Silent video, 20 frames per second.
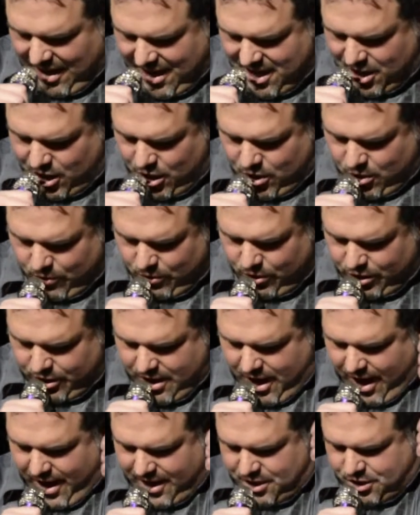Thank you.
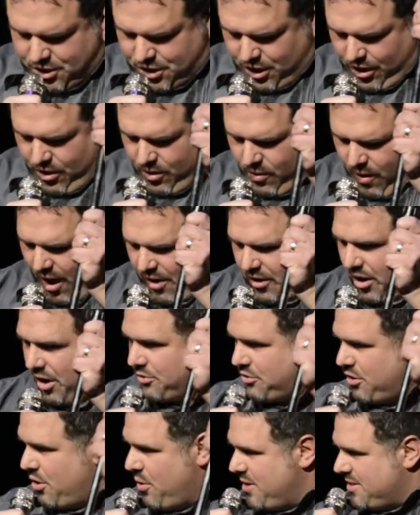Good night show. How
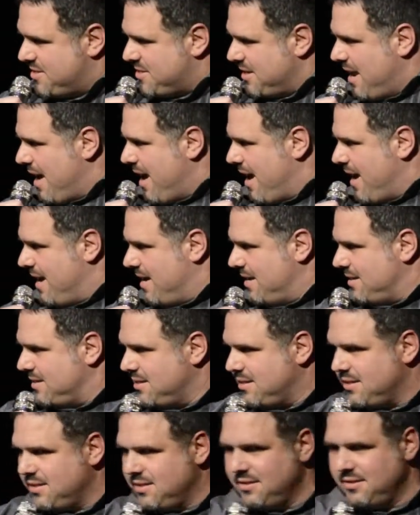y'all doing
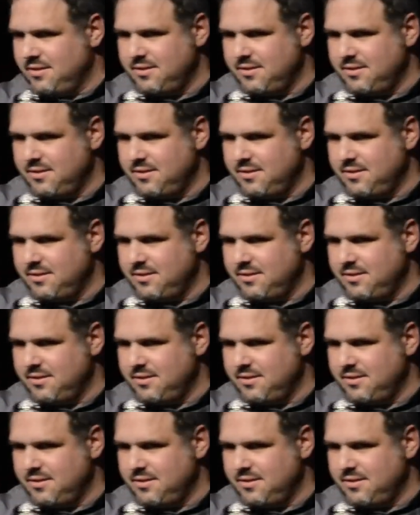tonight?